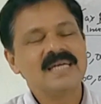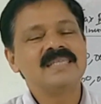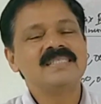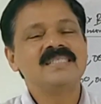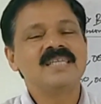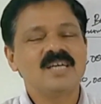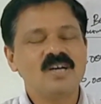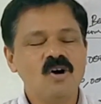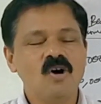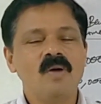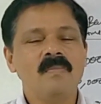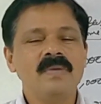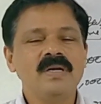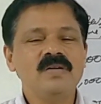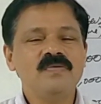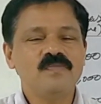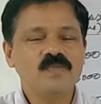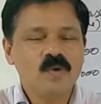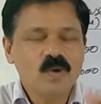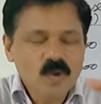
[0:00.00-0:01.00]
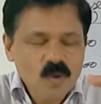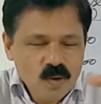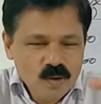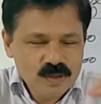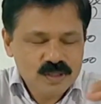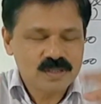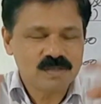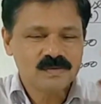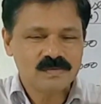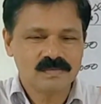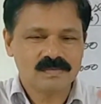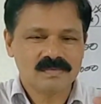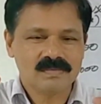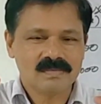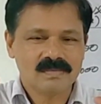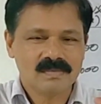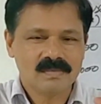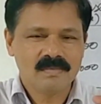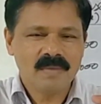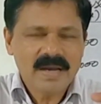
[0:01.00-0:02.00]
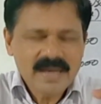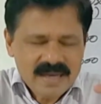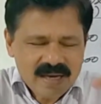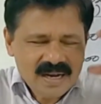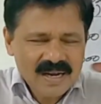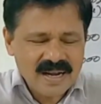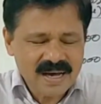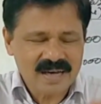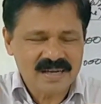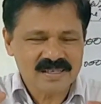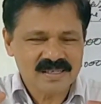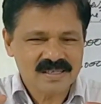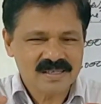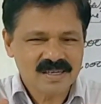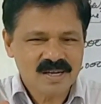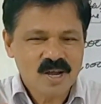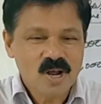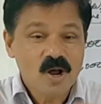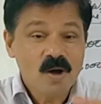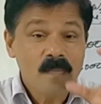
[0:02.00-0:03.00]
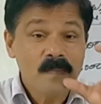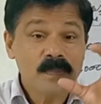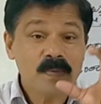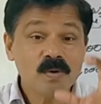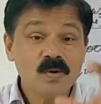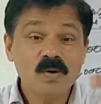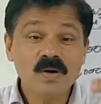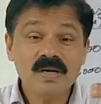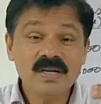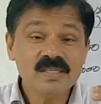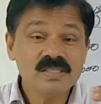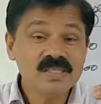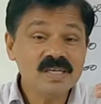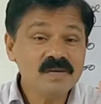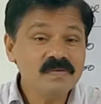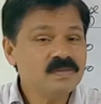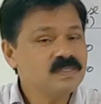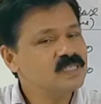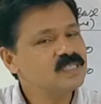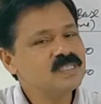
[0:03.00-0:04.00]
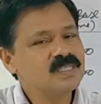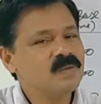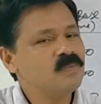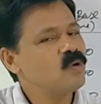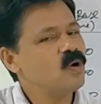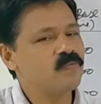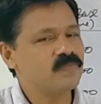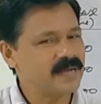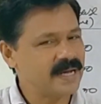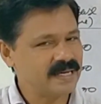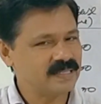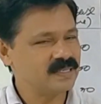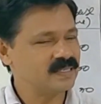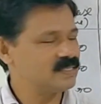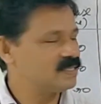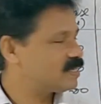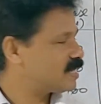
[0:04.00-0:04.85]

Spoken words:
the government follows by and large progressive system of taxation